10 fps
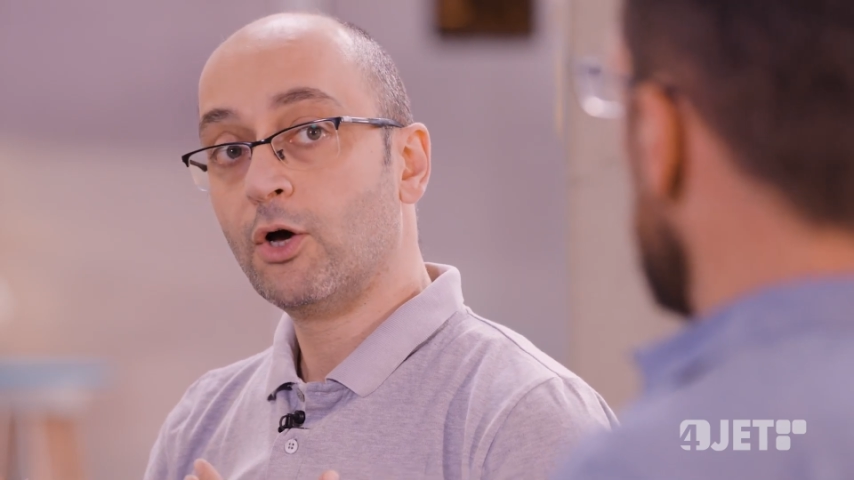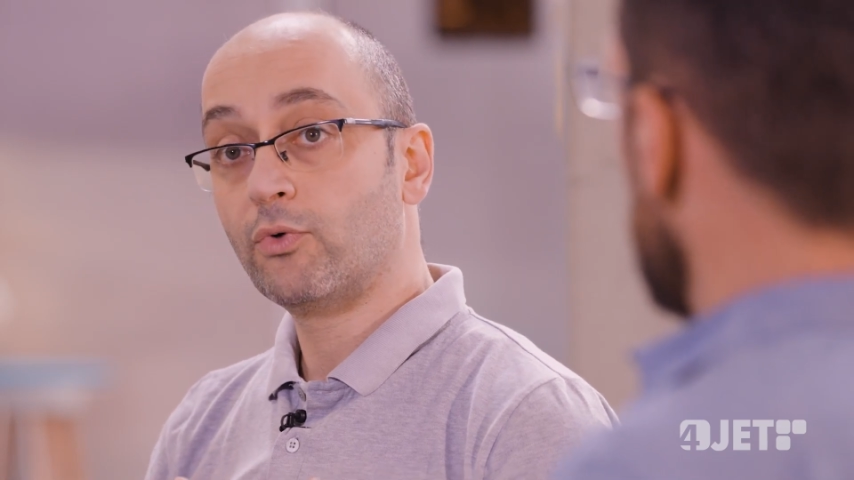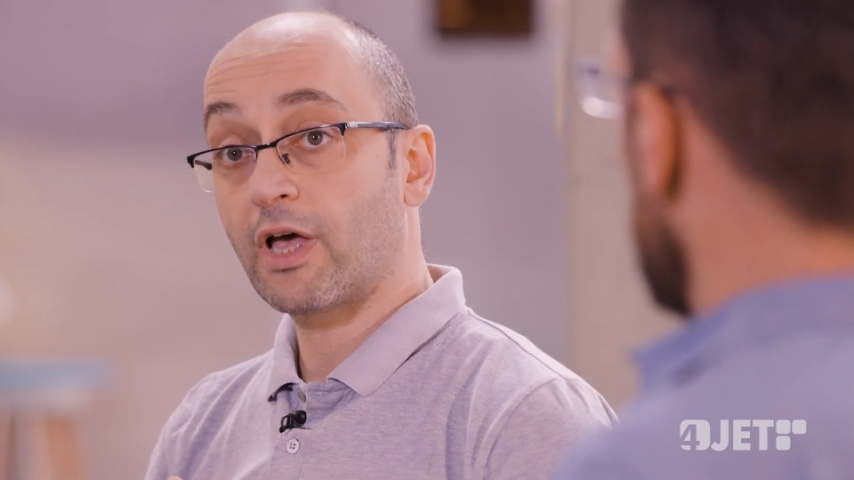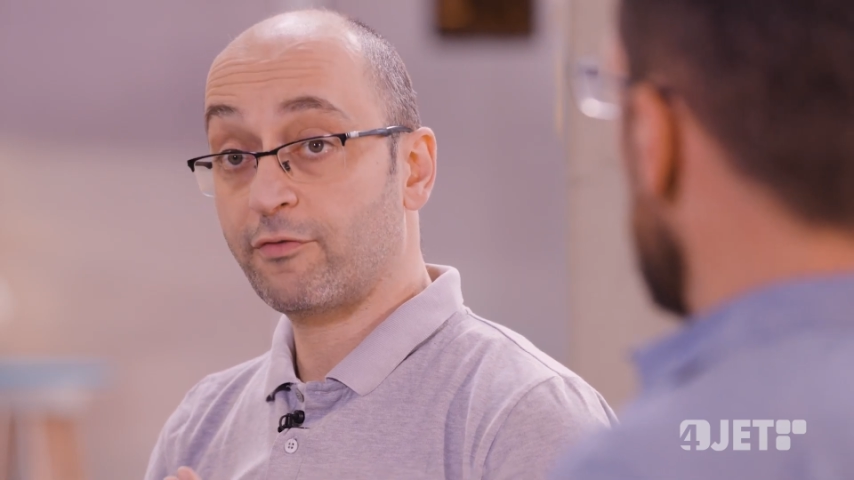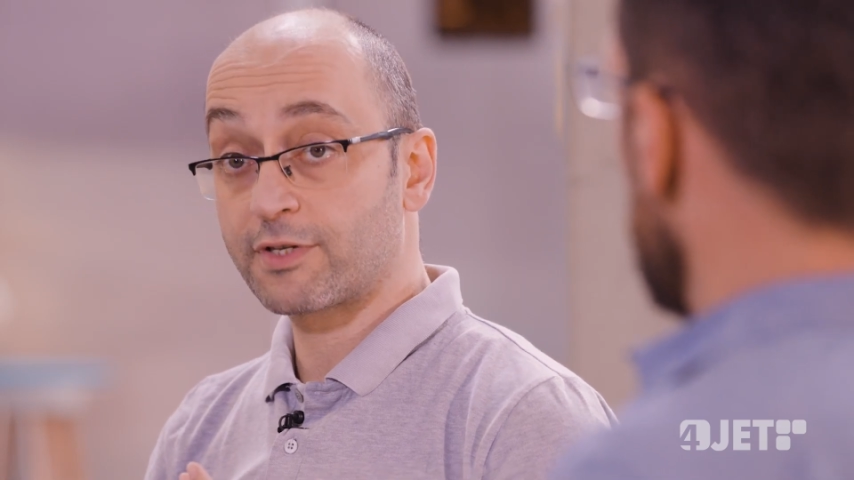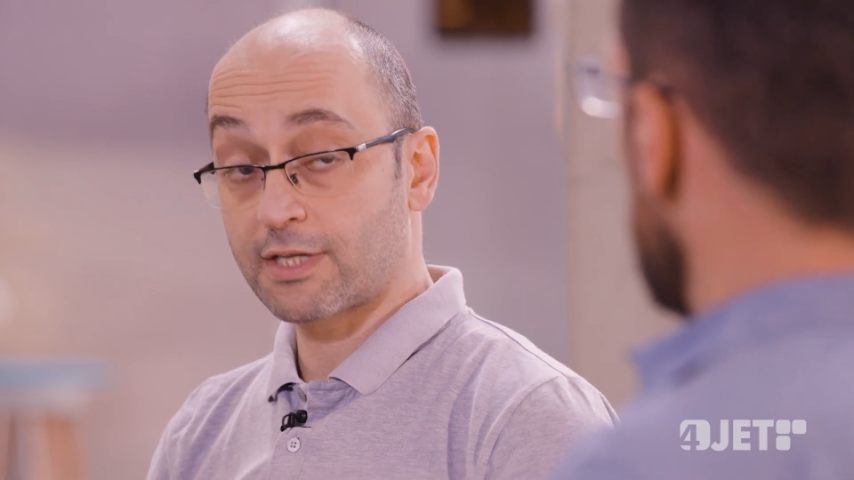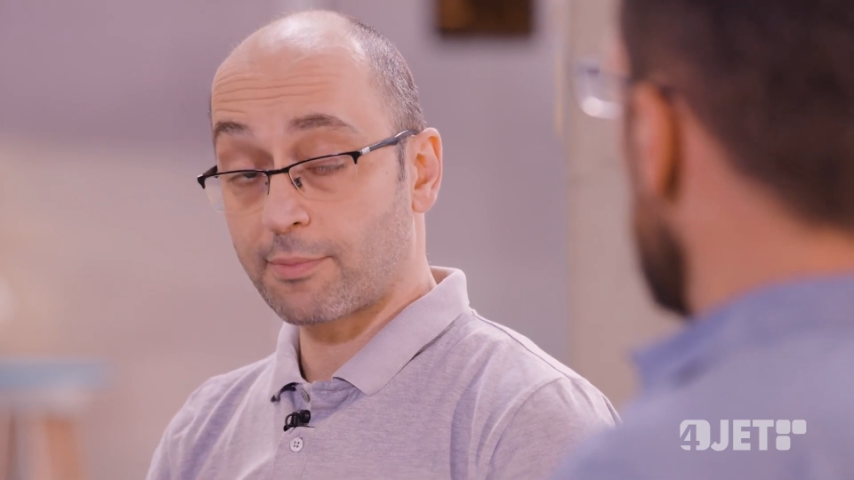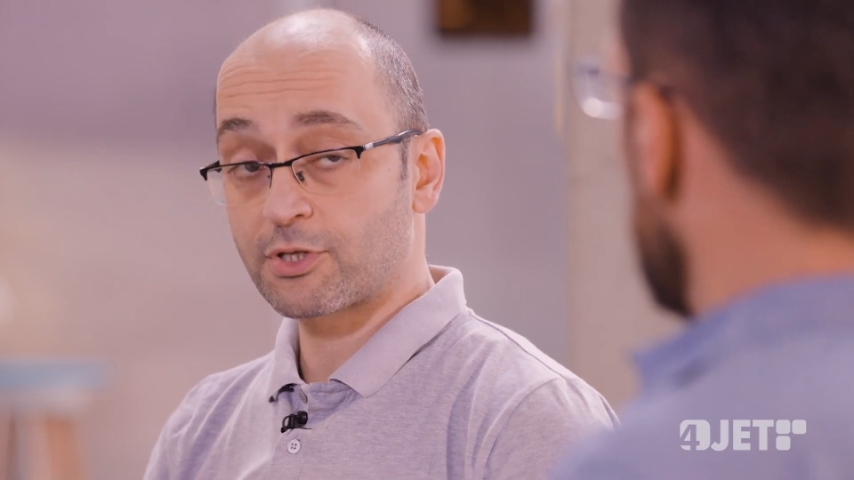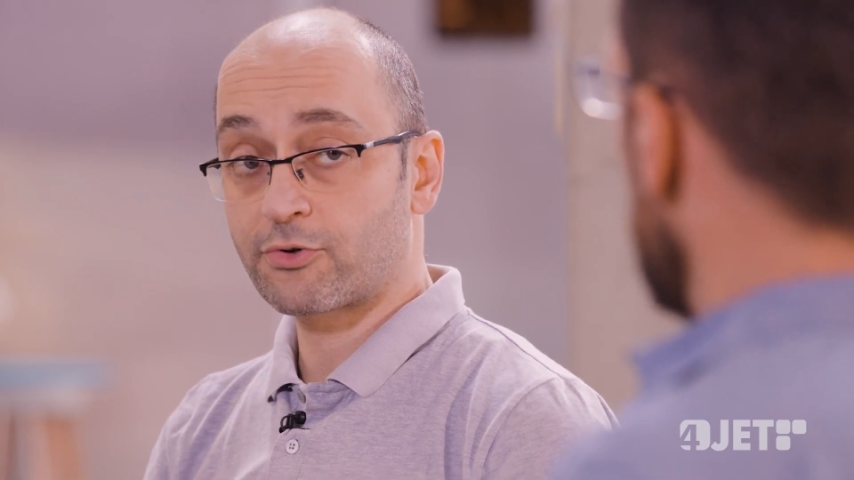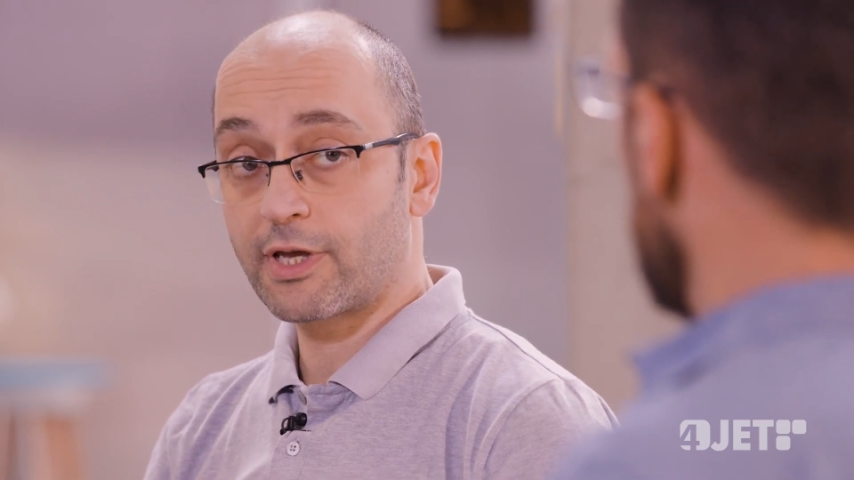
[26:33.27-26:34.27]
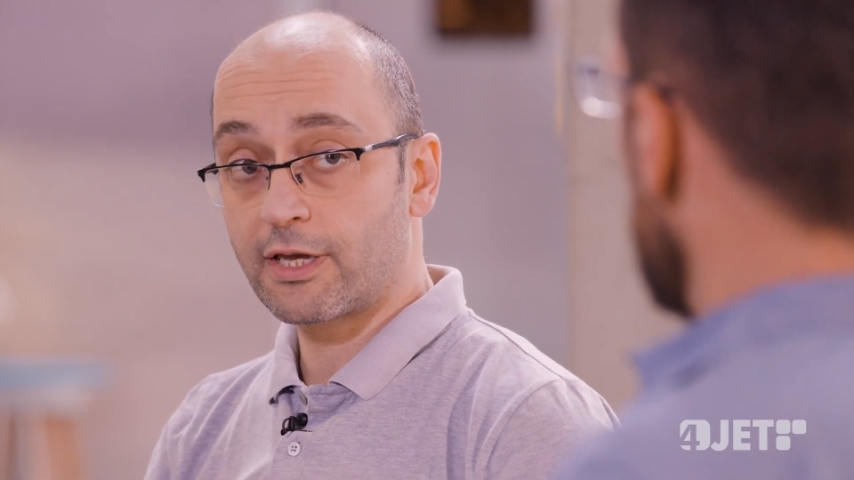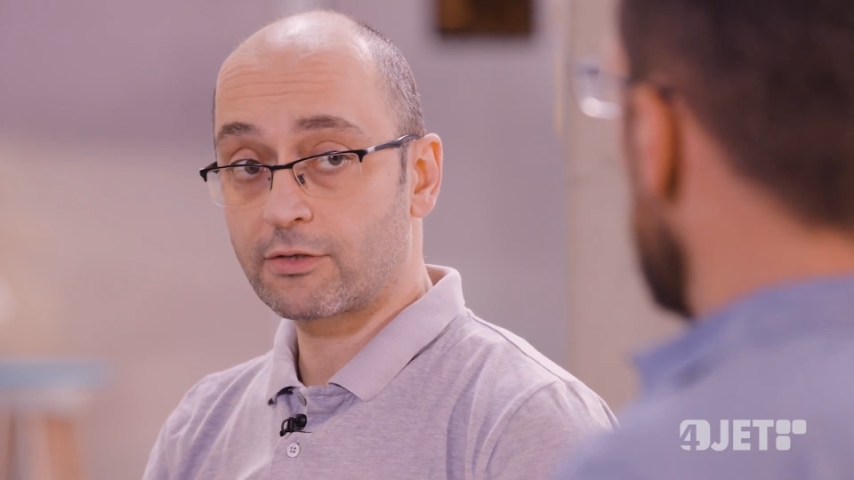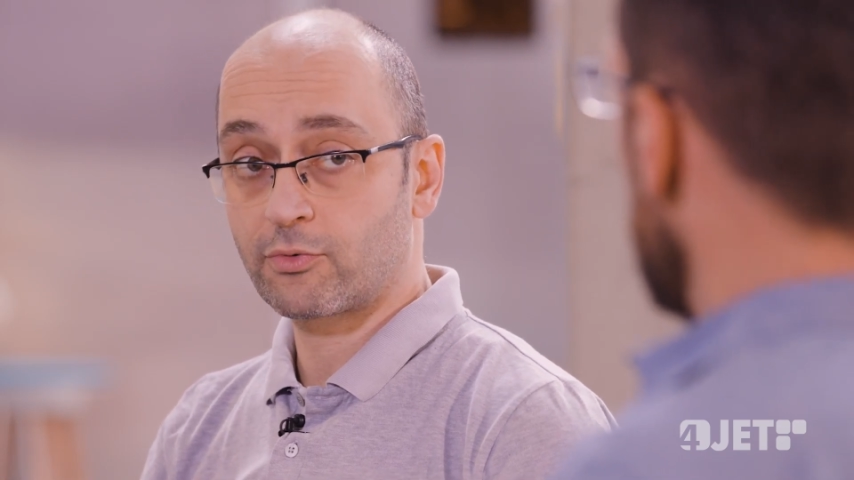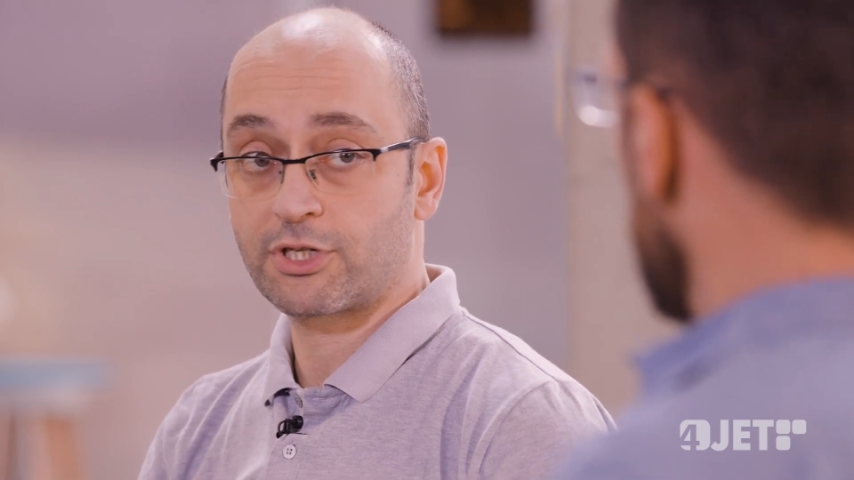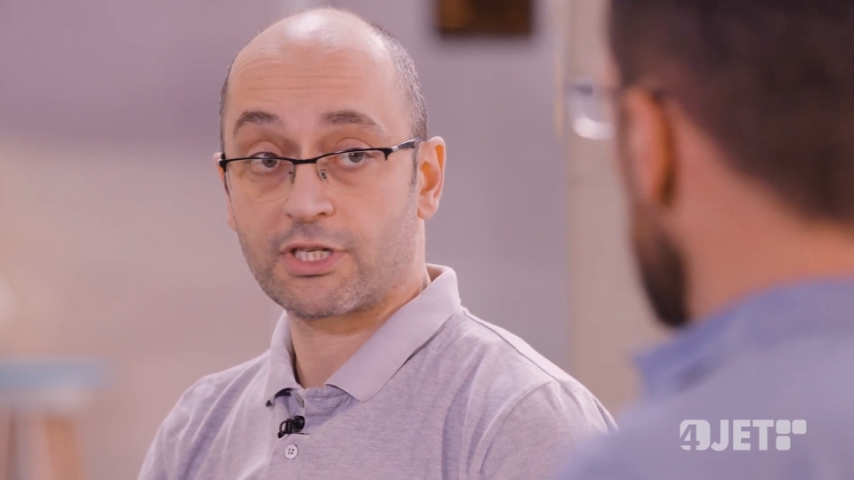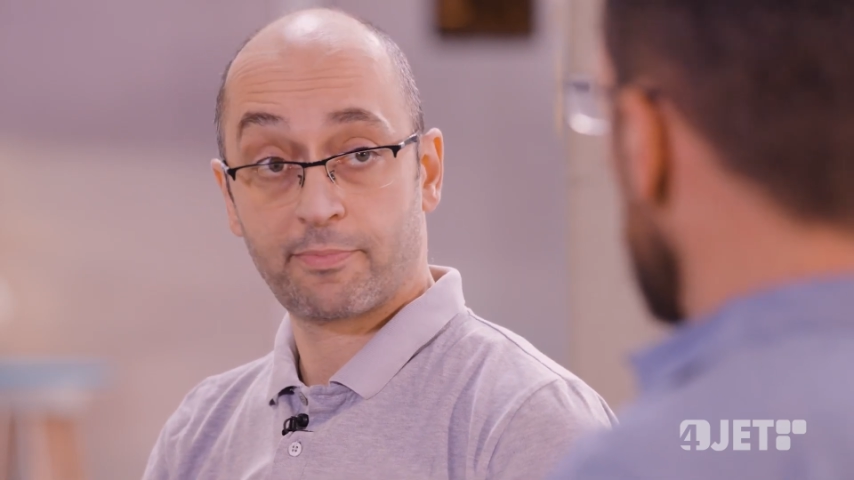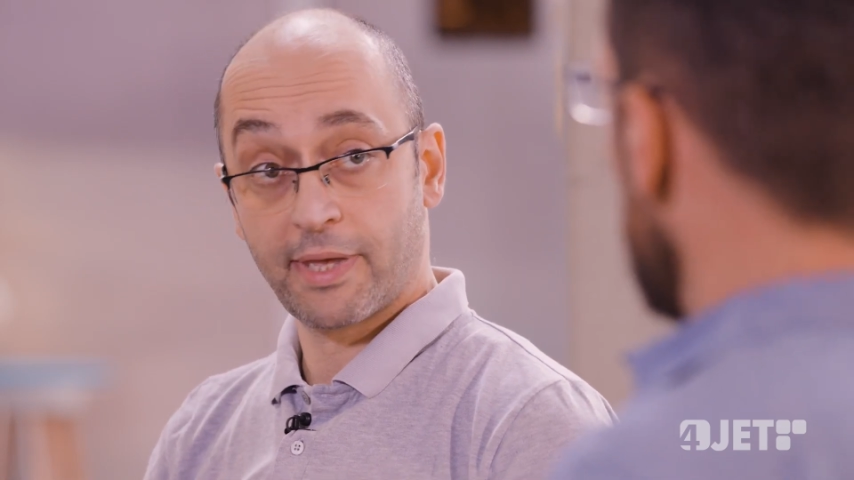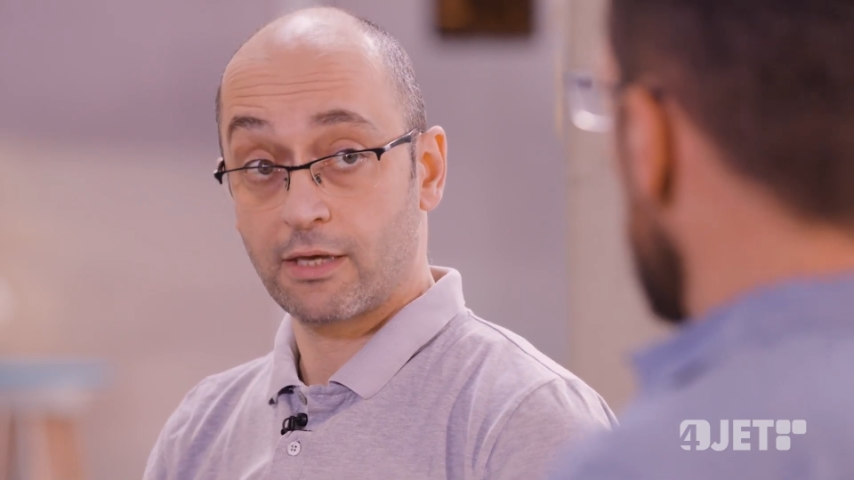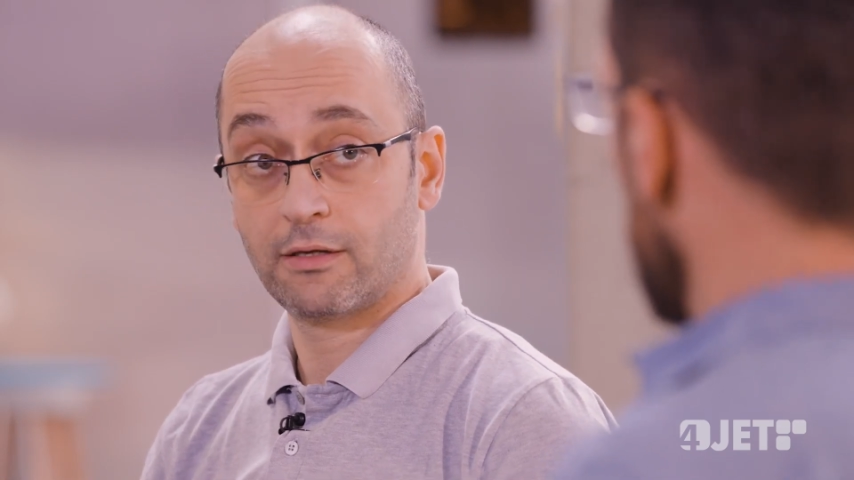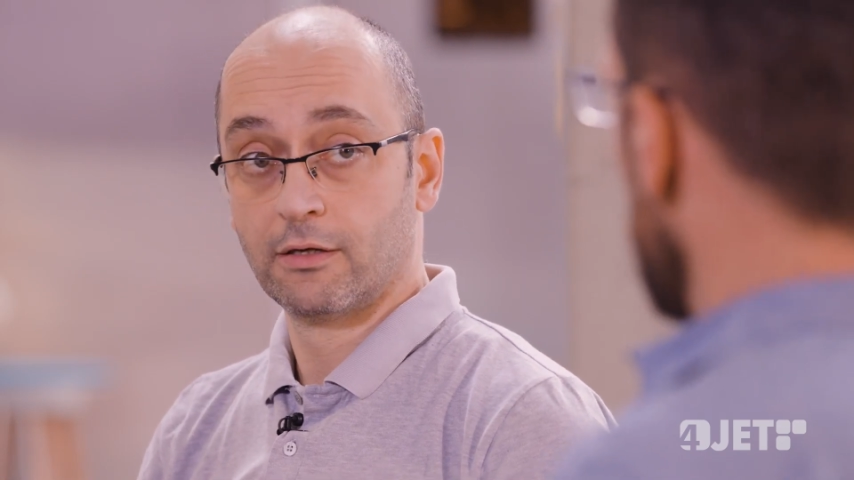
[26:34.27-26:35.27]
We have a substrate which is big,